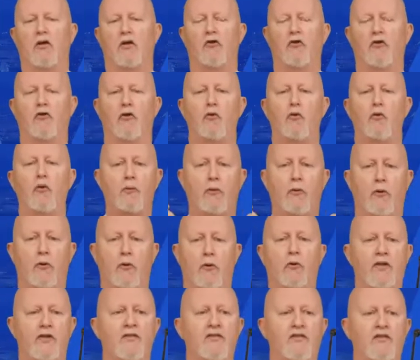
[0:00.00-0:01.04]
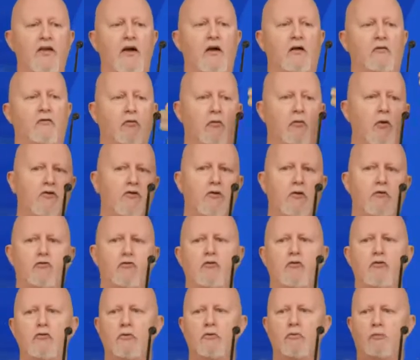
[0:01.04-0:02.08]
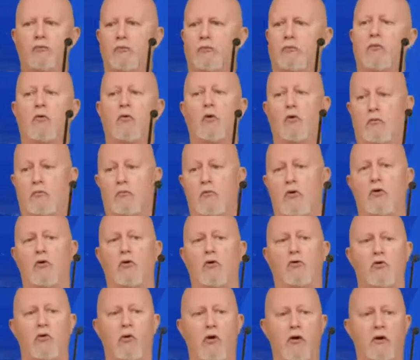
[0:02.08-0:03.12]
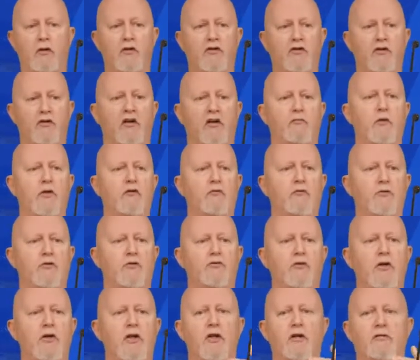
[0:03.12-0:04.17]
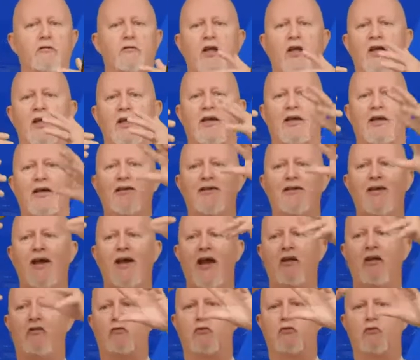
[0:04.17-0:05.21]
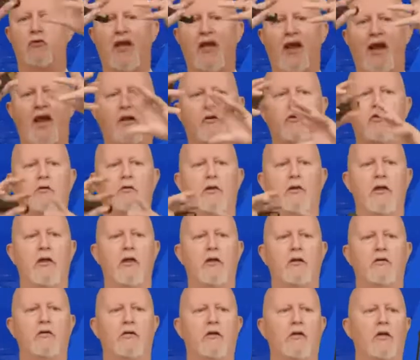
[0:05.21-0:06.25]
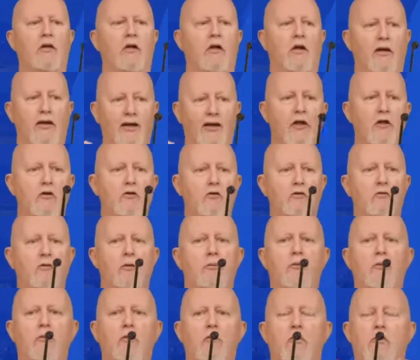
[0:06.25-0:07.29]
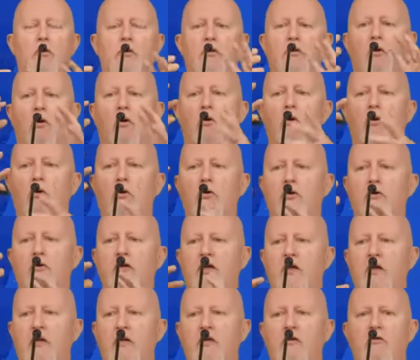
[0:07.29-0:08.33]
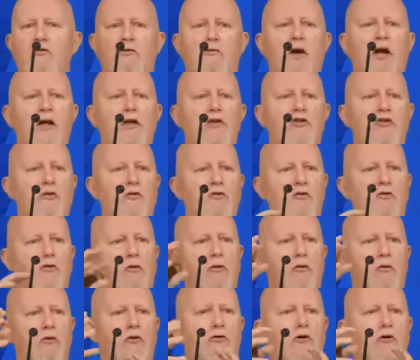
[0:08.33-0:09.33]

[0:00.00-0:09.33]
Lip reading: the report itself, once the 2 or more queries have been retrieved, it has to calculate in the report all the interactions, all the